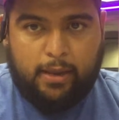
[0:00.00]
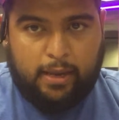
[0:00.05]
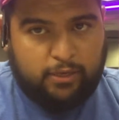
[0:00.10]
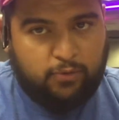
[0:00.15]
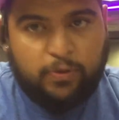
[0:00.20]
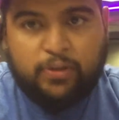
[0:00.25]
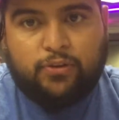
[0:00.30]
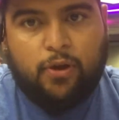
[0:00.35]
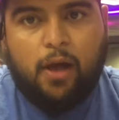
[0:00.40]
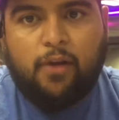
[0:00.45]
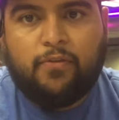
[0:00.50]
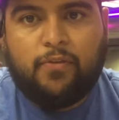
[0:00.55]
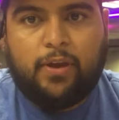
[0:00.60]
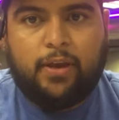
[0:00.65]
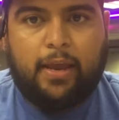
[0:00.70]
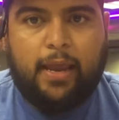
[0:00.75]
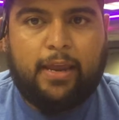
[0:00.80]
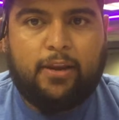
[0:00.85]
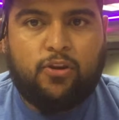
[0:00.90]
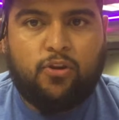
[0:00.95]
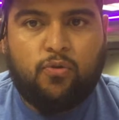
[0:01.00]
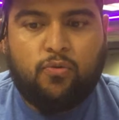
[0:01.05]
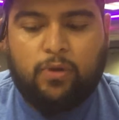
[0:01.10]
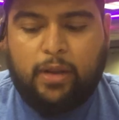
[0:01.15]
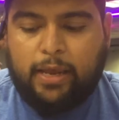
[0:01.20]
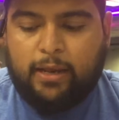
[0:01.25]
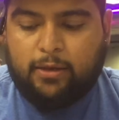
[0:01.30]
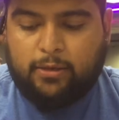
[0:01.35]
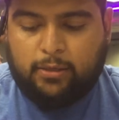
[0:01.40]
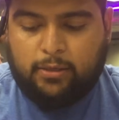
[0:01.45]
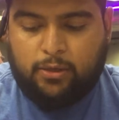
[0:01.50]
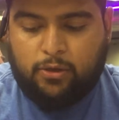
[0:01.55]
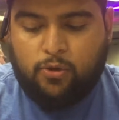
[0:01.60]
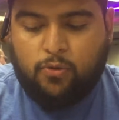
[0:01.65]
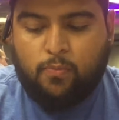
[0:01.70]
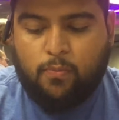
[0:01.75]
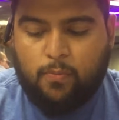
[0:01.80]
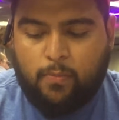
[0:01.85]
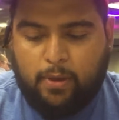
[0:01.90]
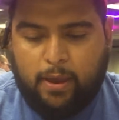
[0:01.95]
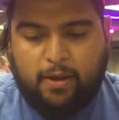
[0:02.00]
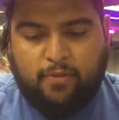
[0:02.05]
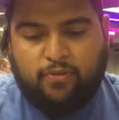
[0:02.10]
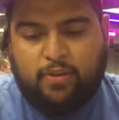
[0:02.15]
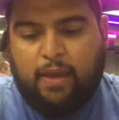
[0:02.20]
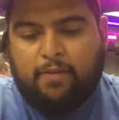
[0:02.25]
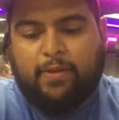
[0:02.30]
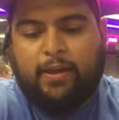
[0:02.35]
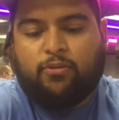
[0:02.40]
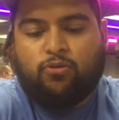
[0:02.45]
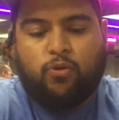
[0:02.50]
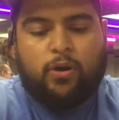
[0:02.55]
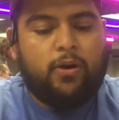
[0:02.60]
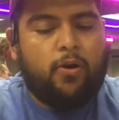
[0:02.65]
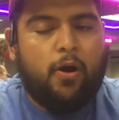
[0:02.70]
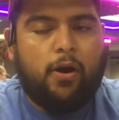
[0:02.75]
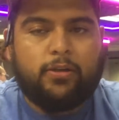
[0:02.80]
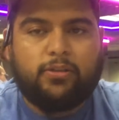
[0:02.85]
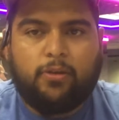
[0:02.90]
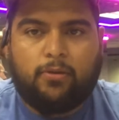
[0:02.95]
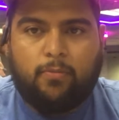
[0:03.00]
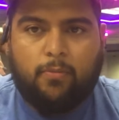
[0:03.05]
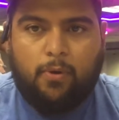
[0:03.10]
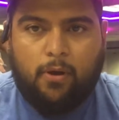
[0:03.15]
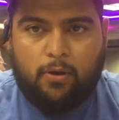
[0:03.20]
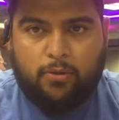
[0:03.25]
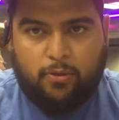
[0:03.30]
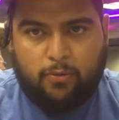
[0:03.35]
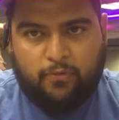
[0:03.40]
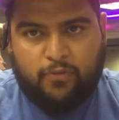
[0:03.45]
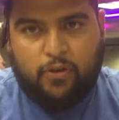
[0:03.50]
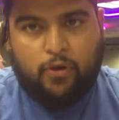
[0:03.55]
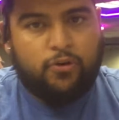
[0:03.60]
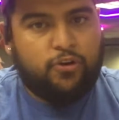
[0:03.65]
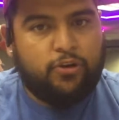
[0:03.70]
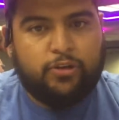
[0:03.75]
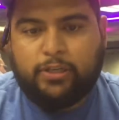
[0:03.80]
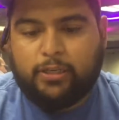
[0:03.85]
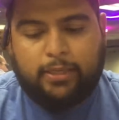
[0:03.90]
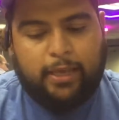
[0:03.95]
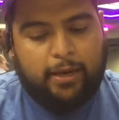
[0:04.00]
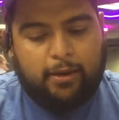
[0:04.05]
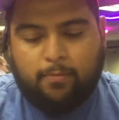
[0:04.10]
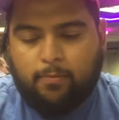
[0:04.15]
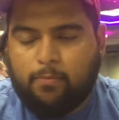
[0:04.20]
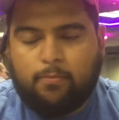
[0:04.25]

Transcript: it's resolving, and if they have like 3 cards on the field, you're just like.